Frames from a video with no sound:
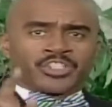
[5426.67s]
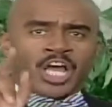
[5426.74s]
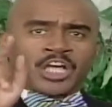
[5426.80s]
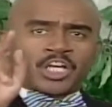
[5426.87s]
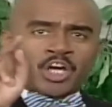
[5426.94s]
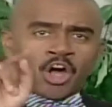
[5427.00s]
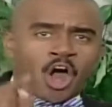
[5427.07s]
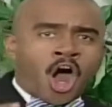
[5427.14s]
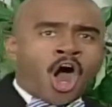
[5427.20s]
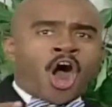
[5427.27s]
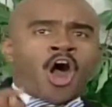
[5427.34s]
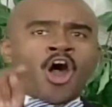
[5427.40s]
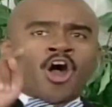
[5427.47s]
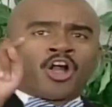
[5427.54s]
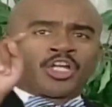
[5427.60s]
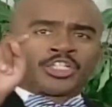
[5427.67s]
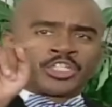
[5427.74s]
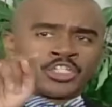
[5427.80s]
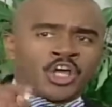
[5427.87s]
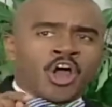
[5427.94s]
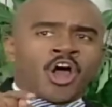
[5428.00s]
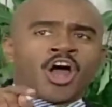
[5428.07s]
to call
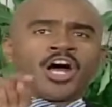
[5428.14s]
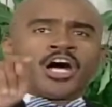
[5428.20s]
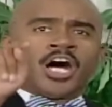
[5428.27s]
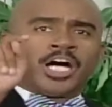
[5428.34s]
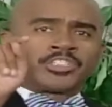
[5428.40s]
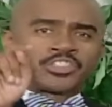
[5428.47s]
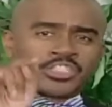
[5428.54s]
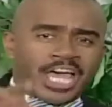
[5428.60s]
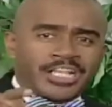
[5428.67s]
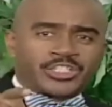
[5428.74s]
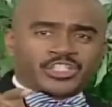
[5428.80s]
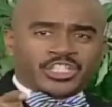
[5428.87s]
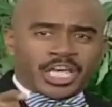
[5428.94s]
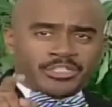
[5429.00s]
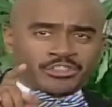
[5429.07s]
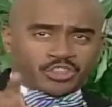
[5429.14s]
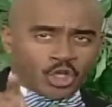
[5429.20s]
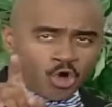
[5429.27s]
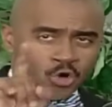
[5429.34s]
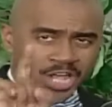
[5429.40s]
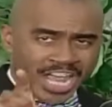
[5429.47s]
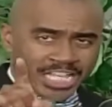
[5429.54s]
your attention
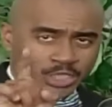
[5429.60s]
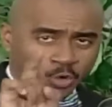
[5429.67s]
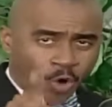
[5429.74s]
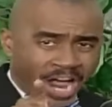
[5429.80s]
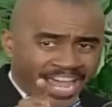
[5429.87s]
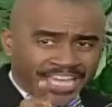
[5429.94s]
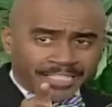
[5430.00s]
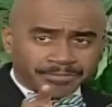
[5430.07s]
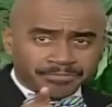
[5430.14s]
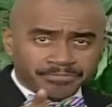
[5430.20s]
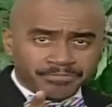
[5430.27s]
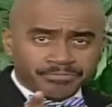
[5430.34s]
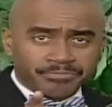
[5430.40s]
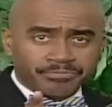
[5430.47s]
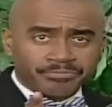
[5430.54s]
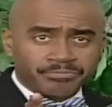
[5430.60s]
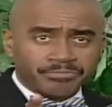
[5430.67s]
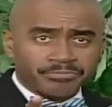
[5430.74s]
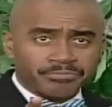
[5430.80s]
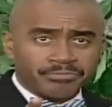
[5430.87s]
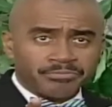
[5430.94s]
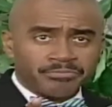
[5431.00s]
to his way. That's
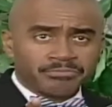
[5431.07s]
right.